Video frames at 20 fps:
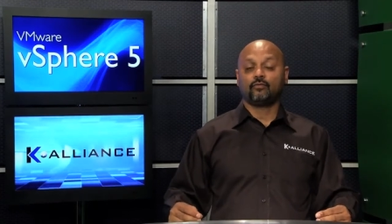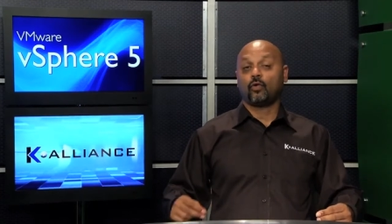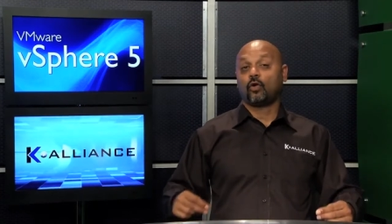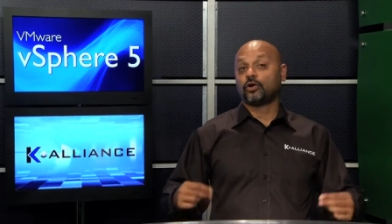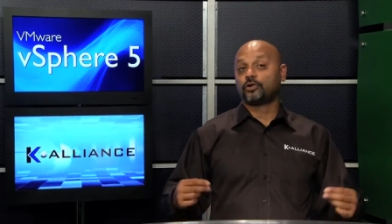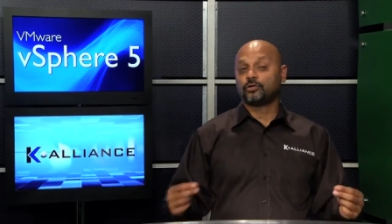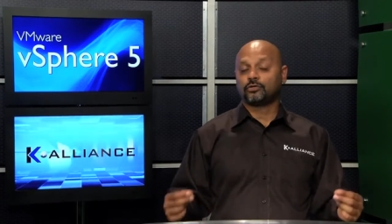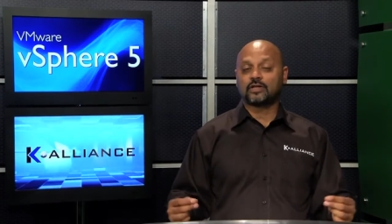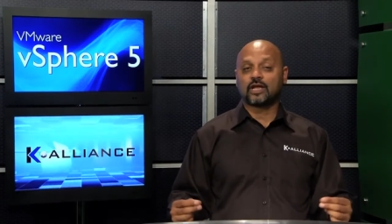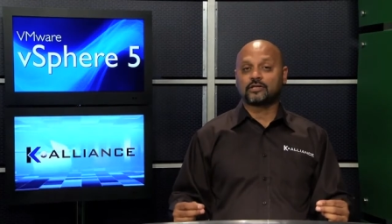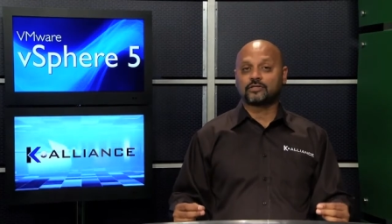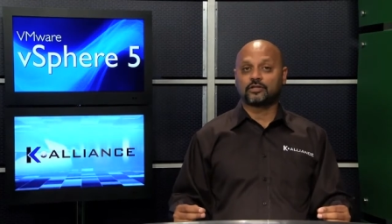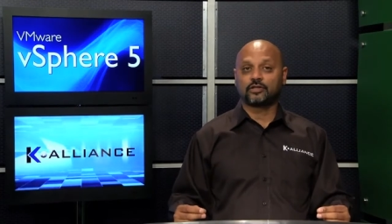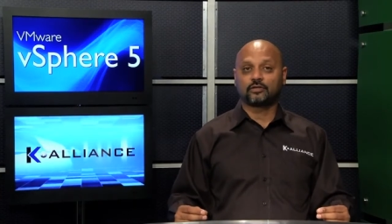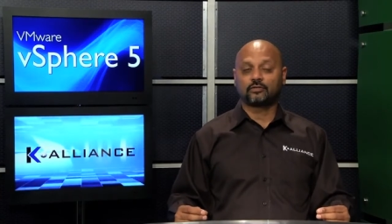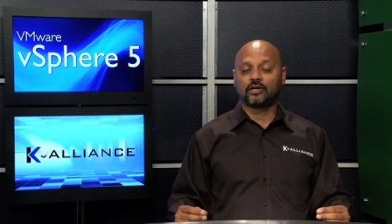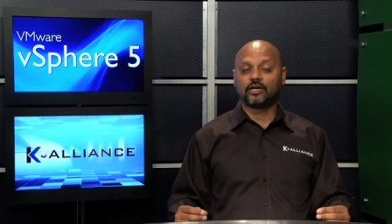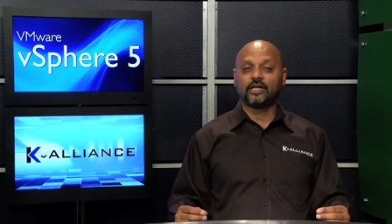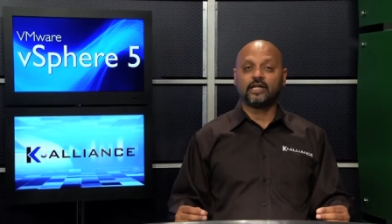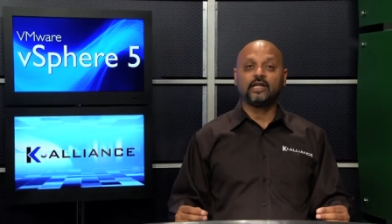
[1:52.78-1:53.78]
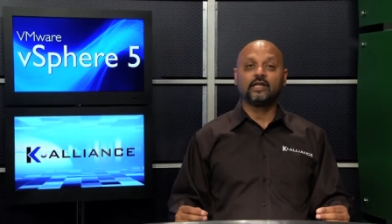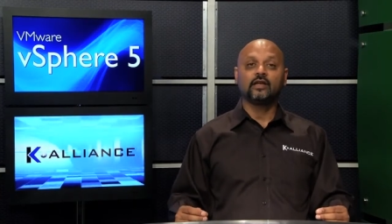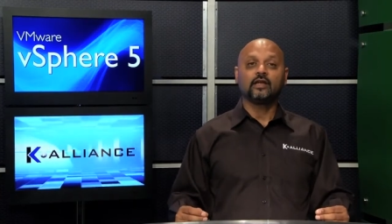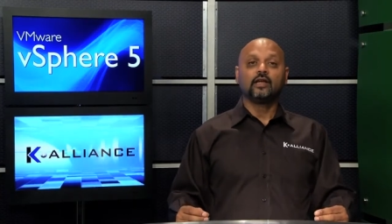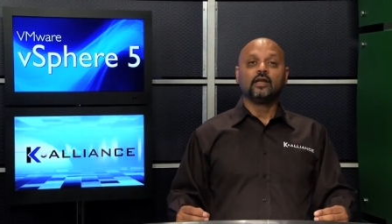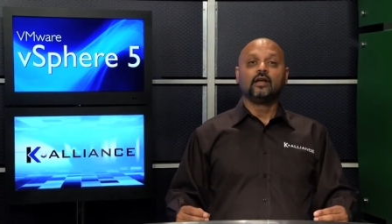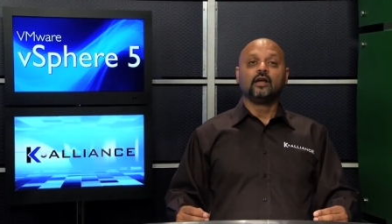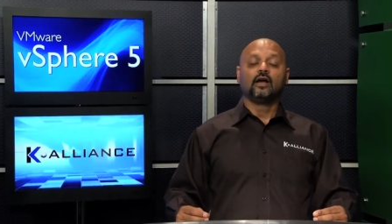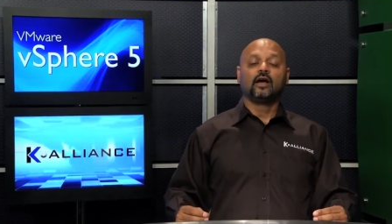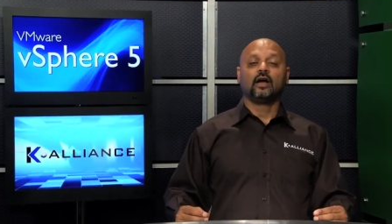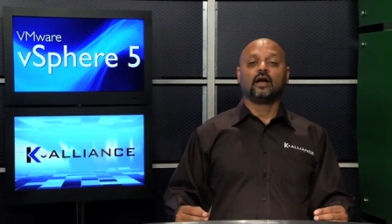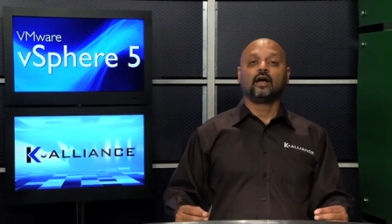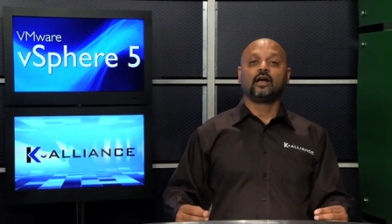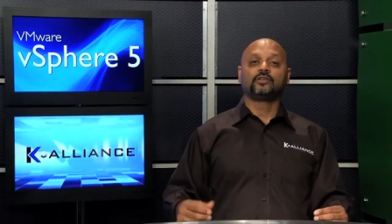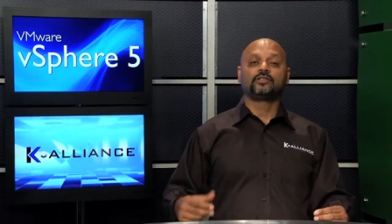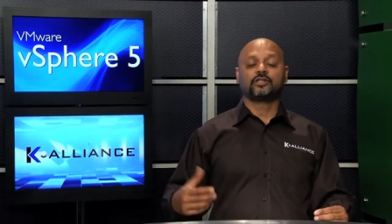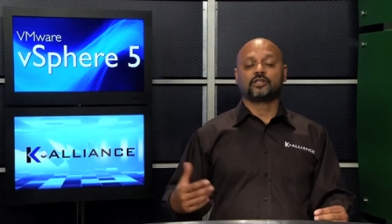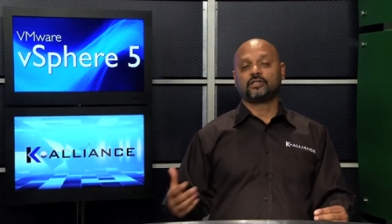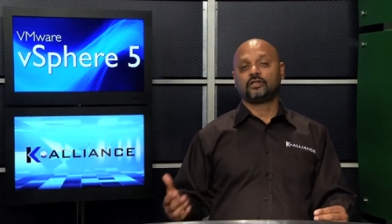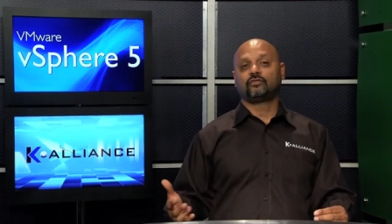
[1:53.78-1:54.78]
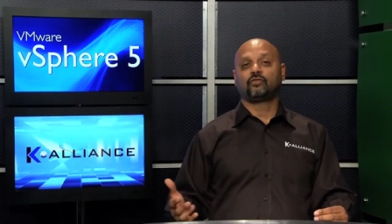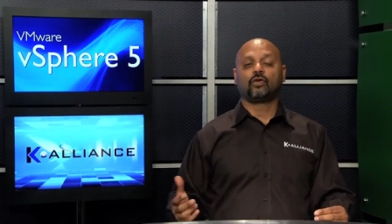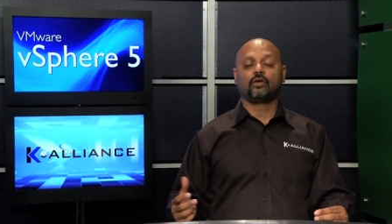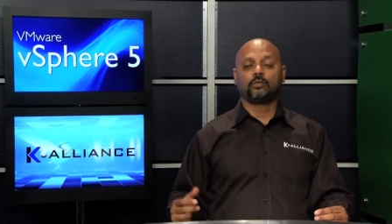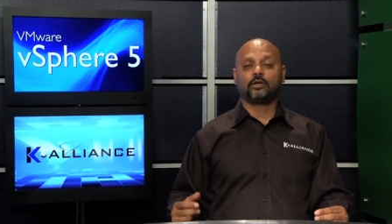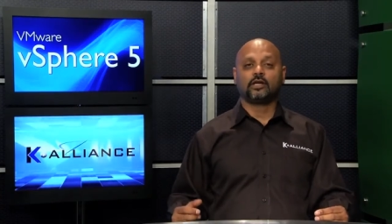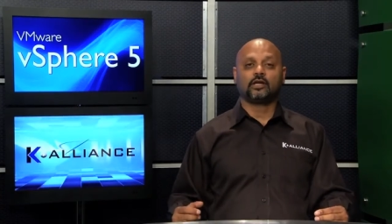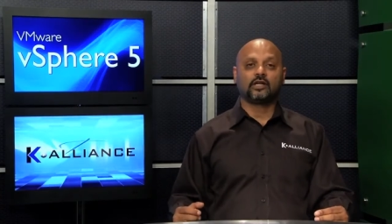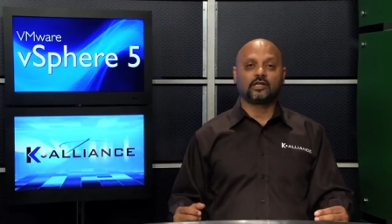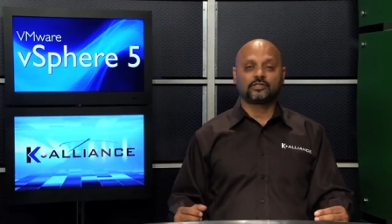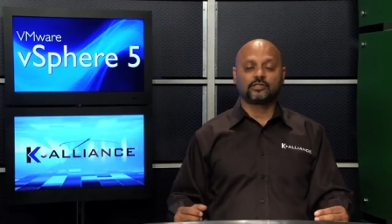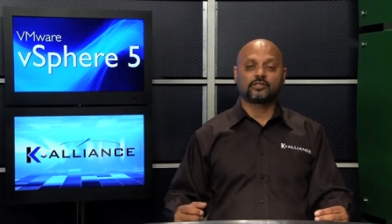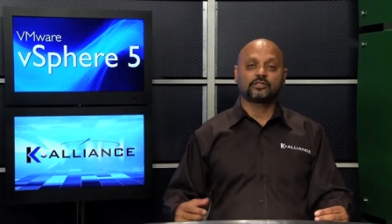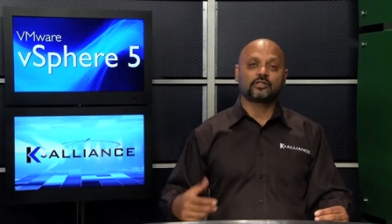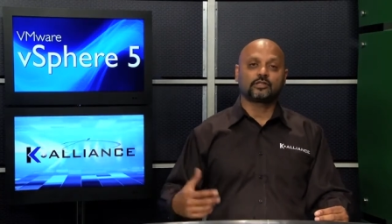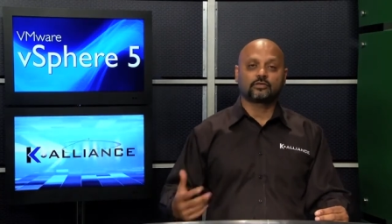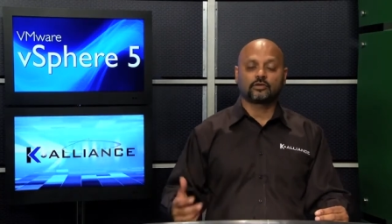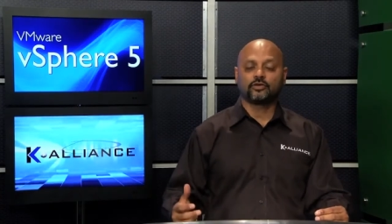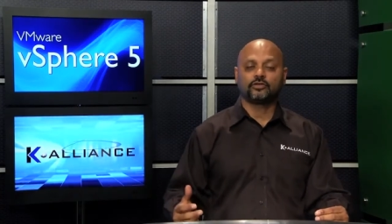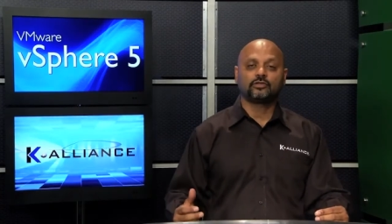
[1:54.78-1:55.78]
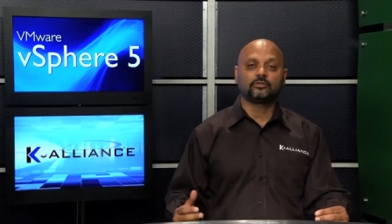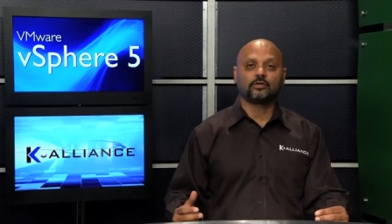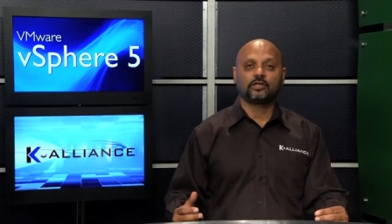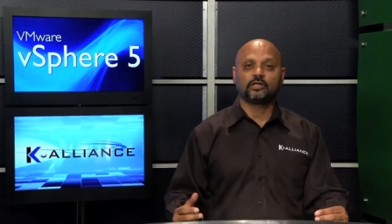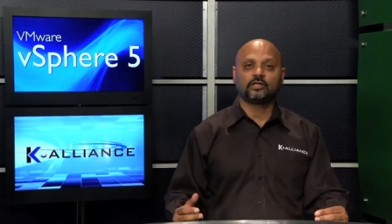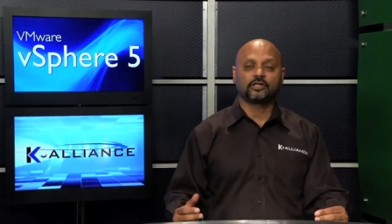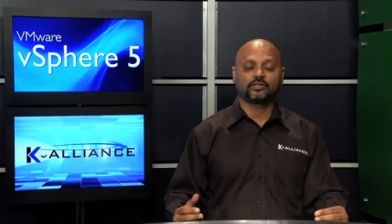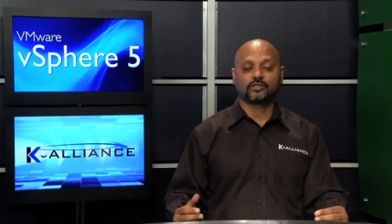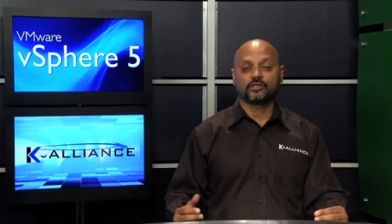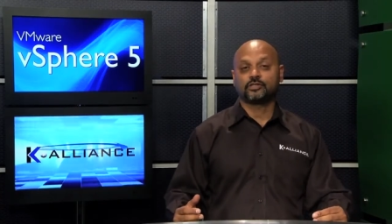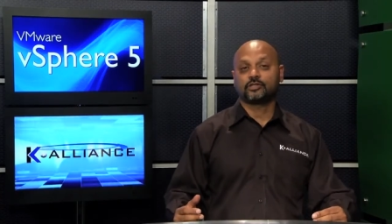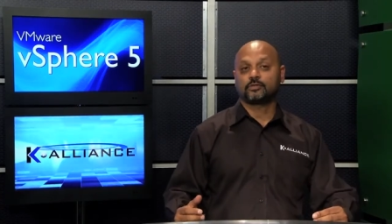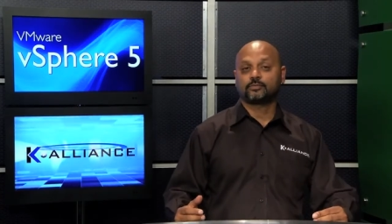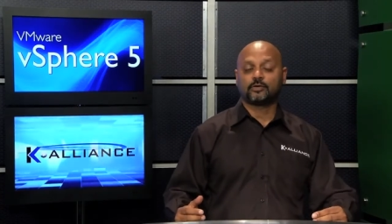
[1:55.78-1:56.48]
or 2003, 64-bit editions and 32-bit editions,